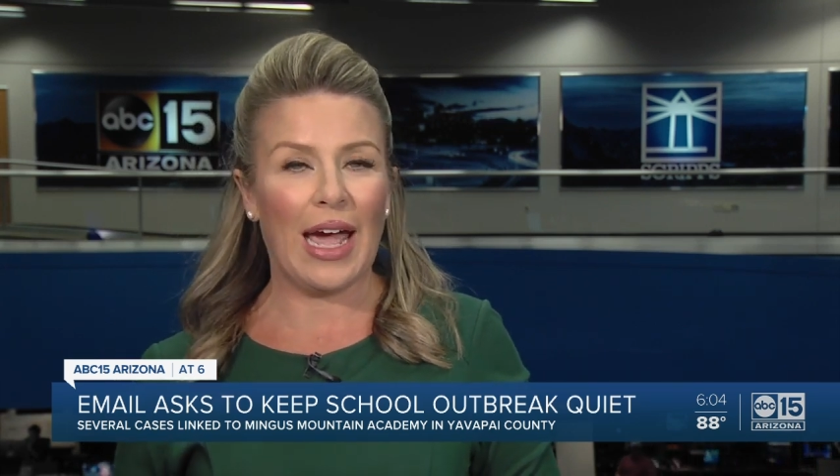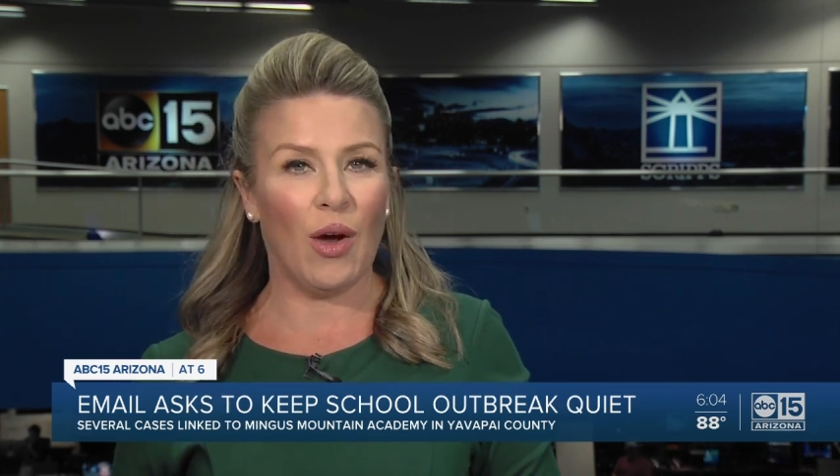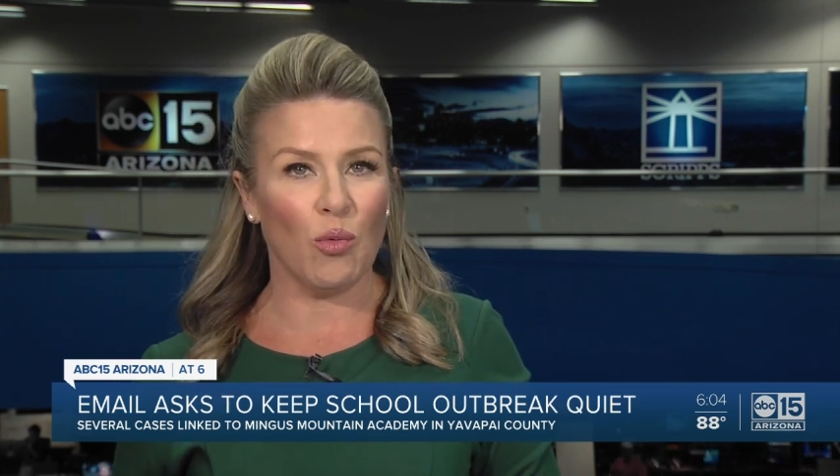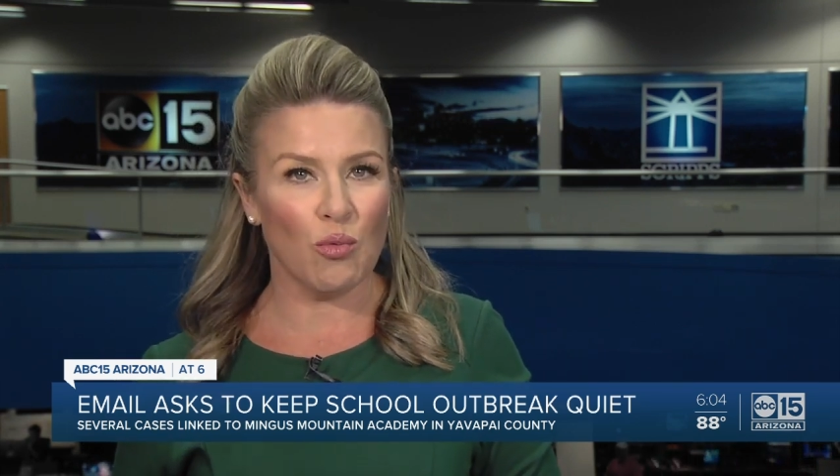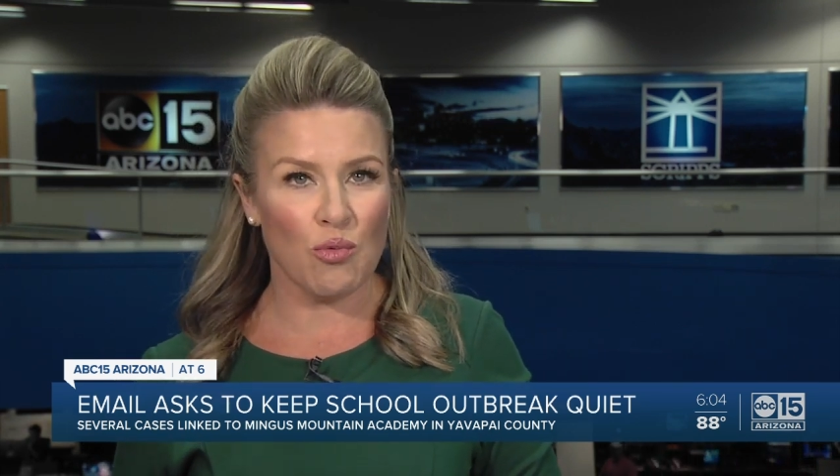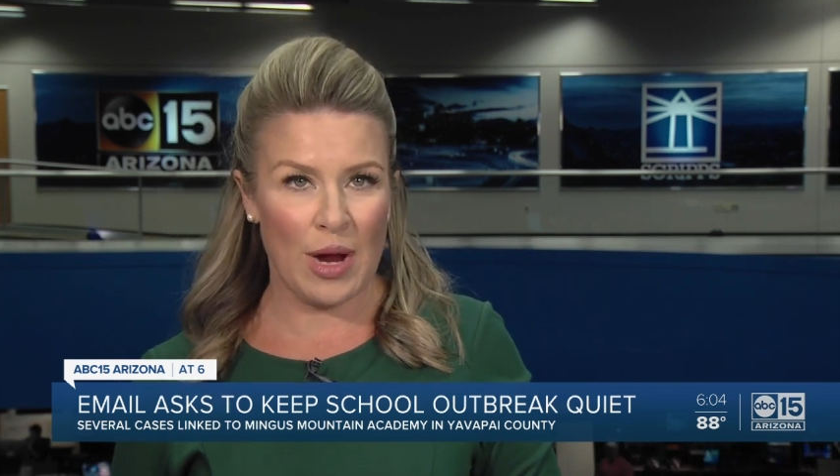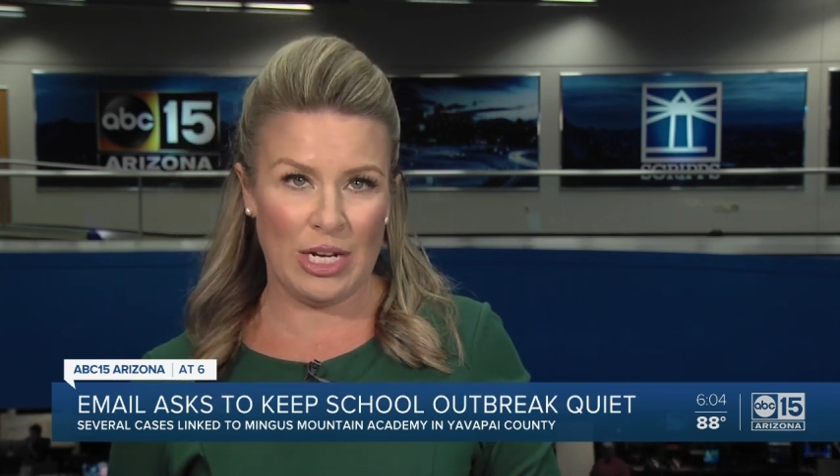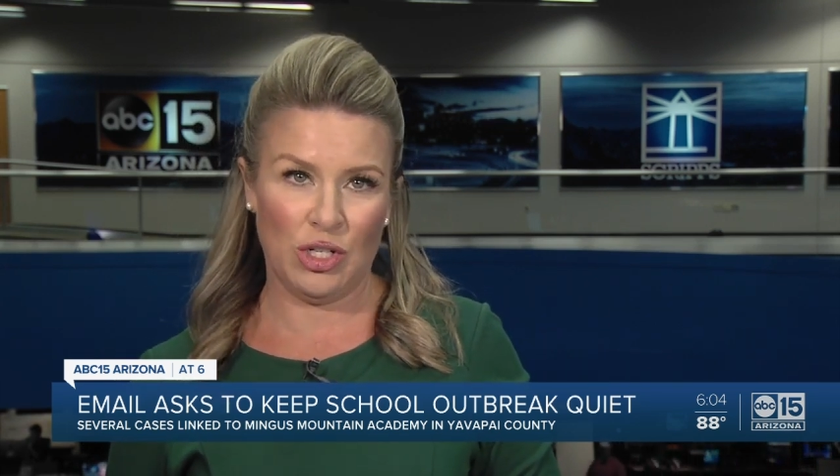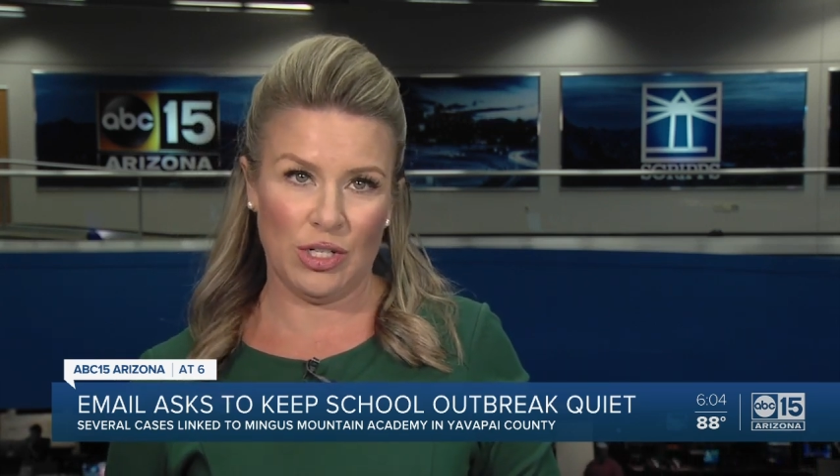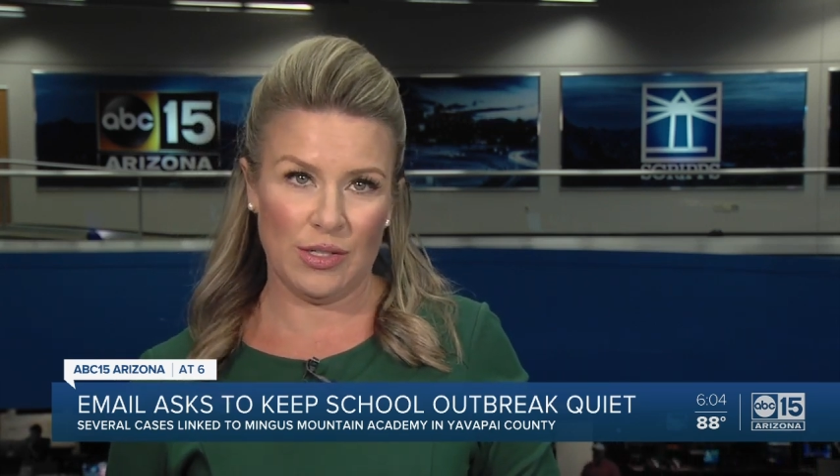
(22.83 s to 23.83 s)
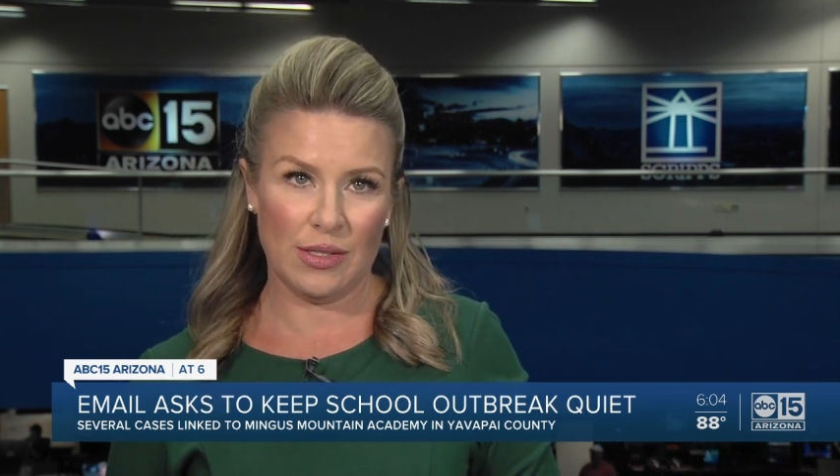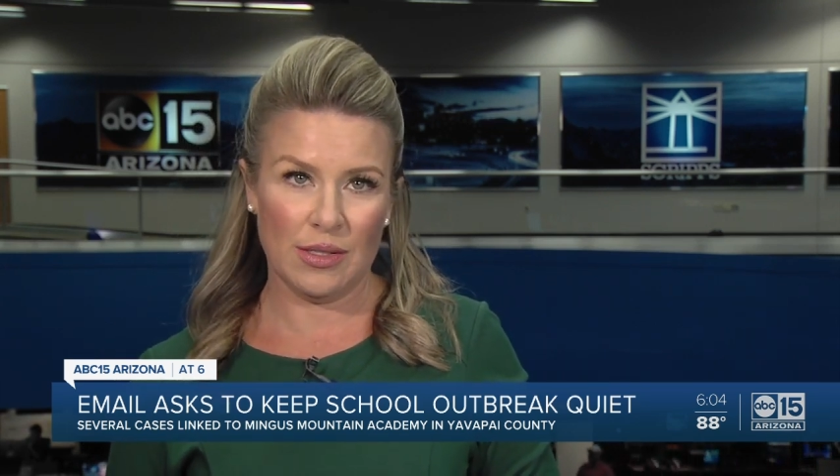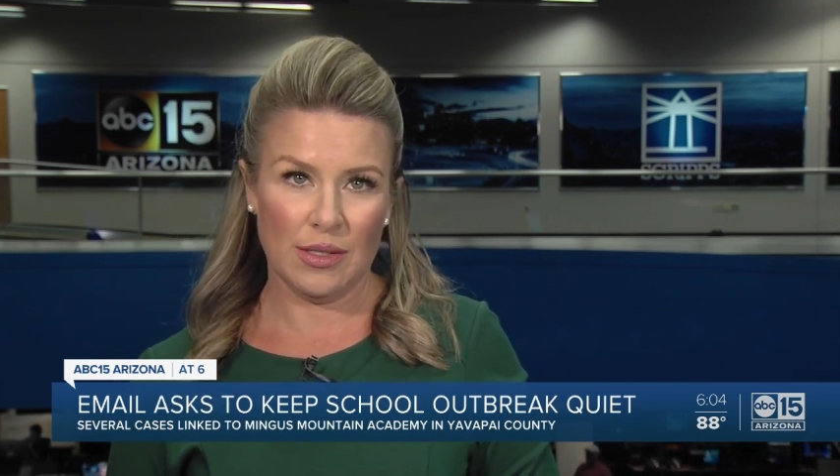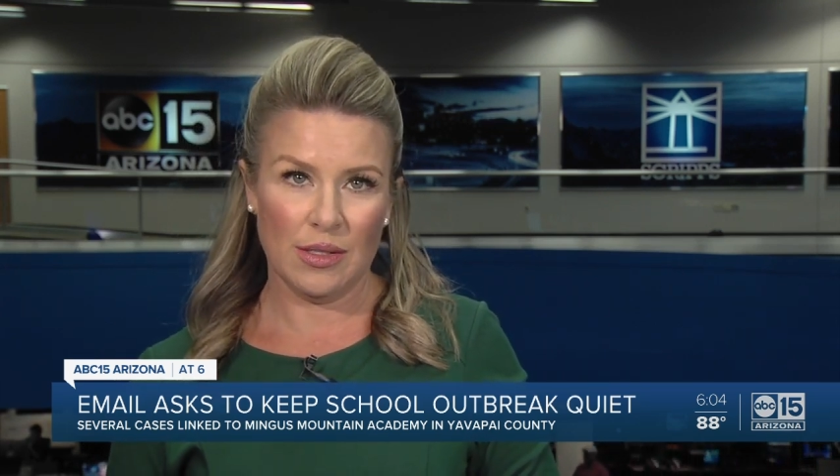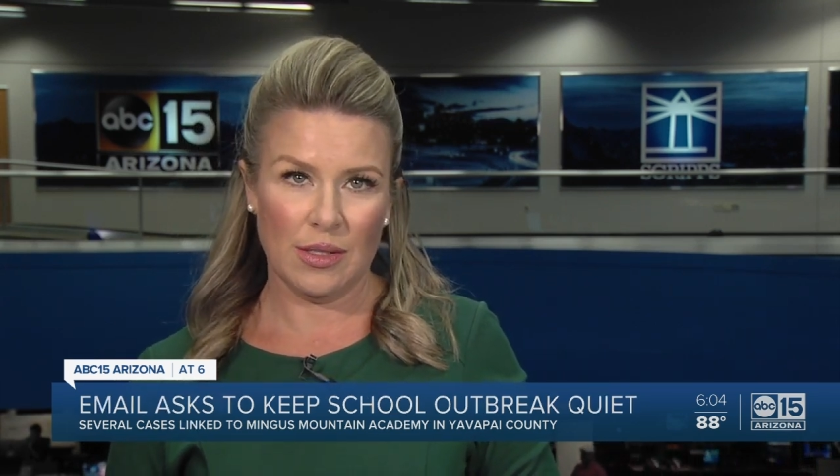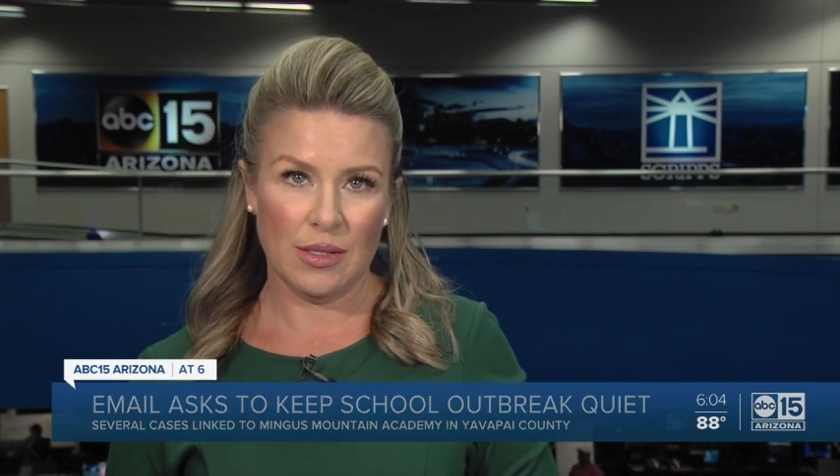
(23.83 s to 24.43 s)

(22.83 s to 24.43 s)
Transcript: outrageous.